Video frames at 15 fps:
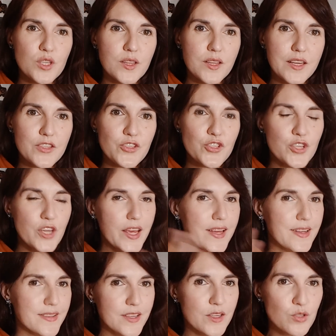lunch
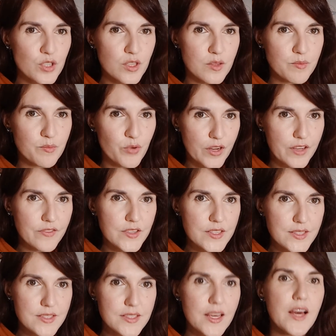and the usual
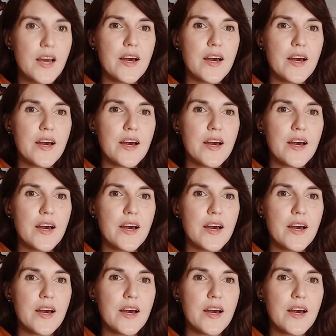breakfast.